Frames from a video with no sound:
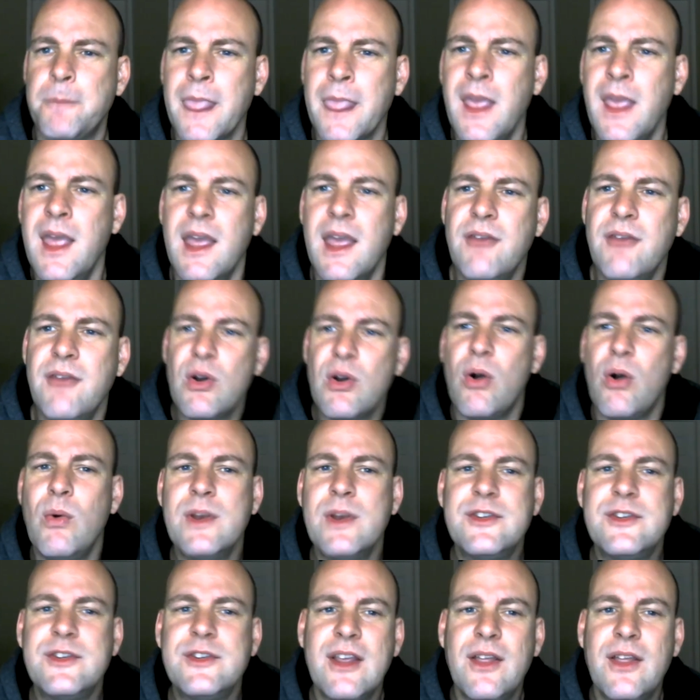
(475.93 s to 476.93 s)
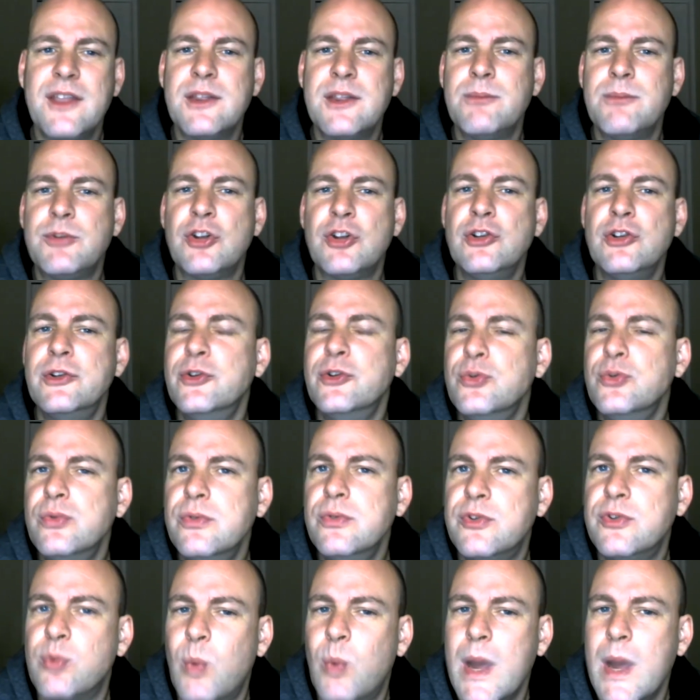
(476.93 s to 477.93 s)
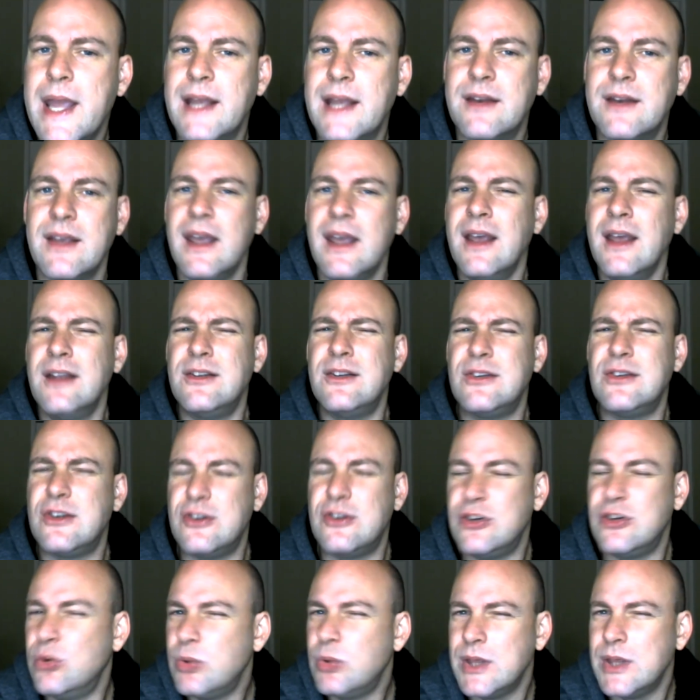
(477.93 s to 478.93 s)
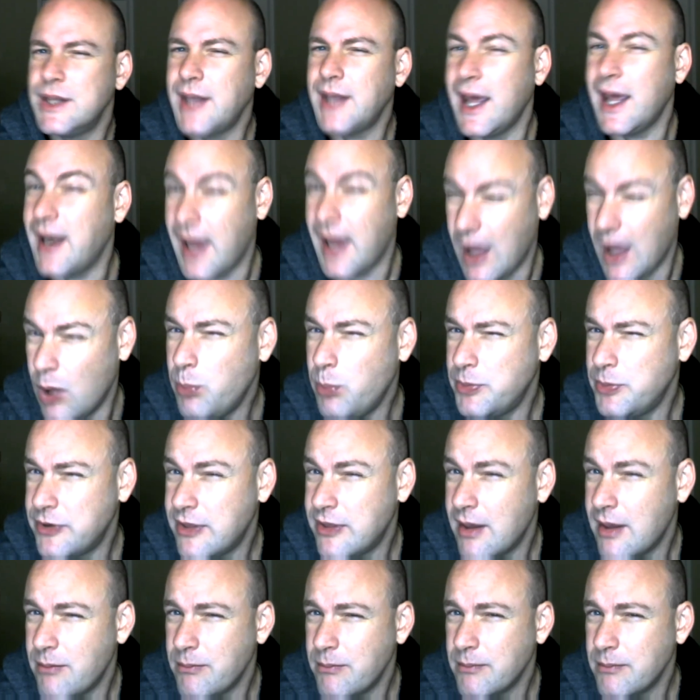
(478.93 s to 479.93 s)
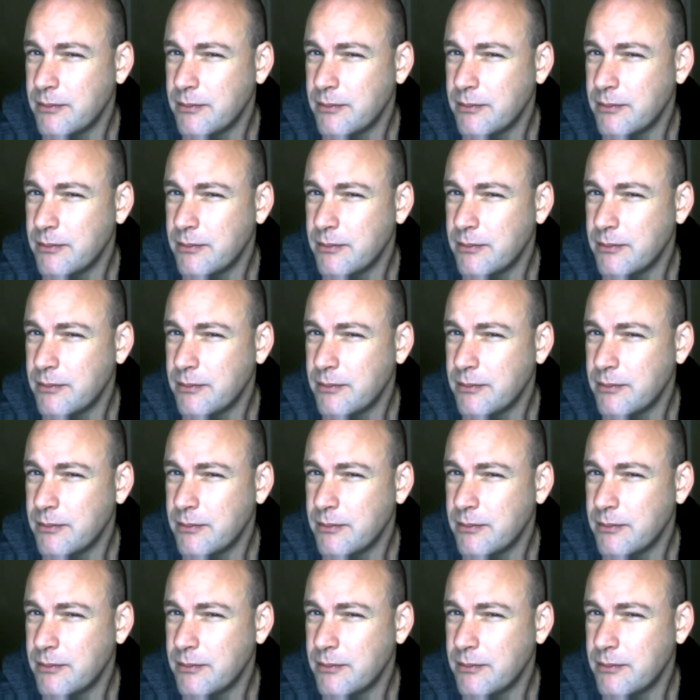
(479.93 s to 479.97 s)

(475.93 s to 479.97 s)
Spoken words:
If you're always telling them to lose weight, do you think that helps them?